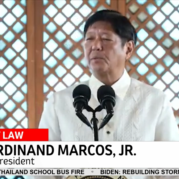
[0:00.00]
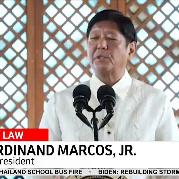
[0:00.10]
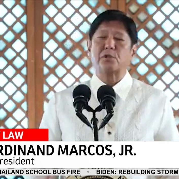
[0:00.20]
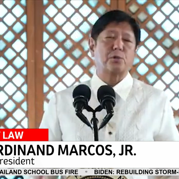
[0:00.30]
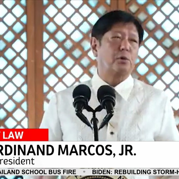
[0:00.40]
with
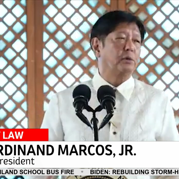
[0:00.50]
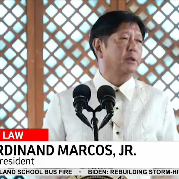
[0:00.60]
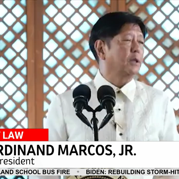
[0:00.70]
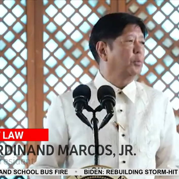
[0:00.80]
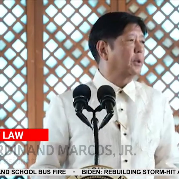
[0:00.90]

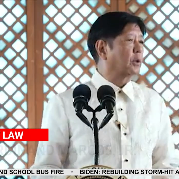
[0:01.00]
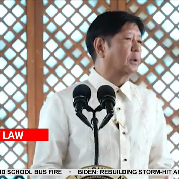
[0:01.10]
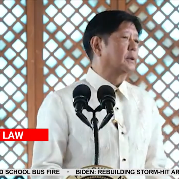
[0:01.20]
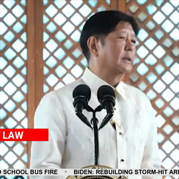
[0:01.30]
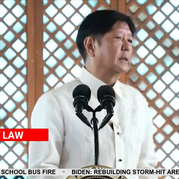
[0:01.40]
stories and with
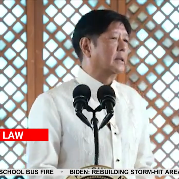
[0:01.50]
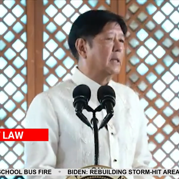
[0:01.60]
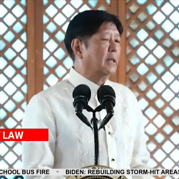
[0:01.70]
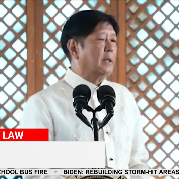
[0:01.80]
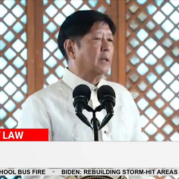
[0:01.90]
content,
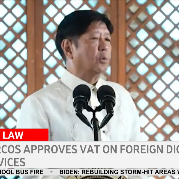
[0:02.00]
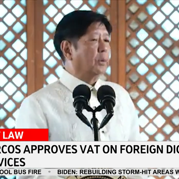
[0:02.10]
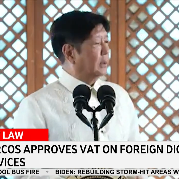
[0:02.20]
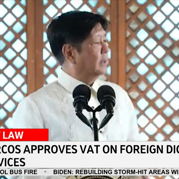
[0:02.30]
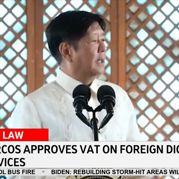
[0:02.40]

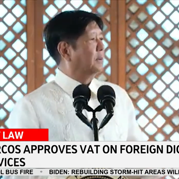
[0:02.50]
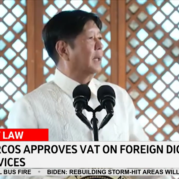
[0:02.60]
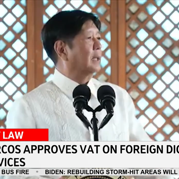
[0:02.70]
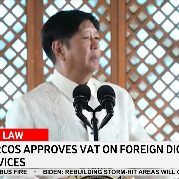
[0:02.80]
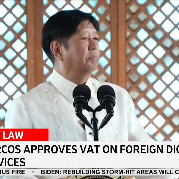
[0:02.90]
will
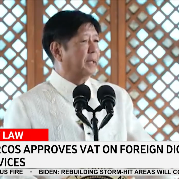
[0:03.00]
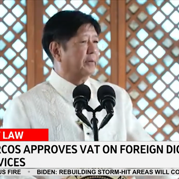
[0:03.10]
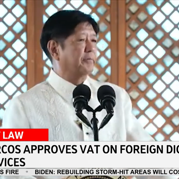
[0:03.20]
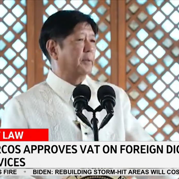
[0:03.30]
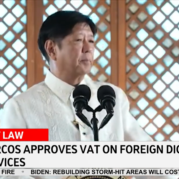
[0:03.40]
directly
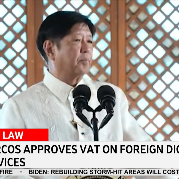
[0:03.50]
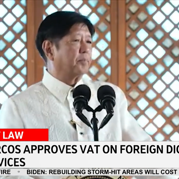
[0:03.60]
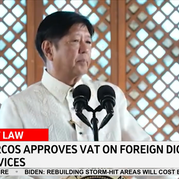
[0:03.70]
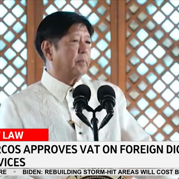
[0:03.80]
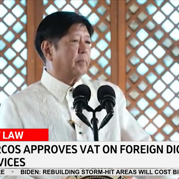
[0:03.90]
benefit.
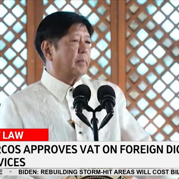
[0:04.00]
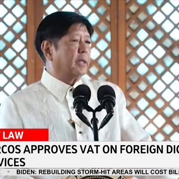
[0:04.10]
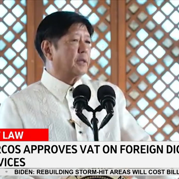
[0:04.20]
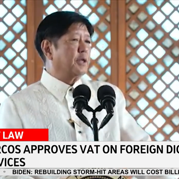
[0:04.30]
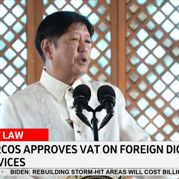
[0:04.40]

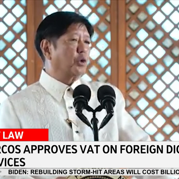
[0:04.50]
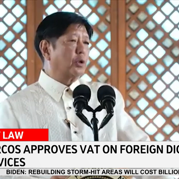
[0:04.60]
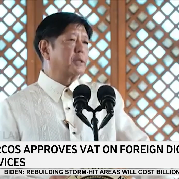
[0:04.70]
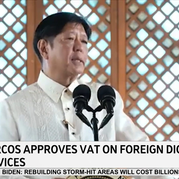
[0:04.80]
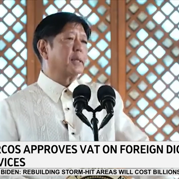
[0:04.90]
It ensures that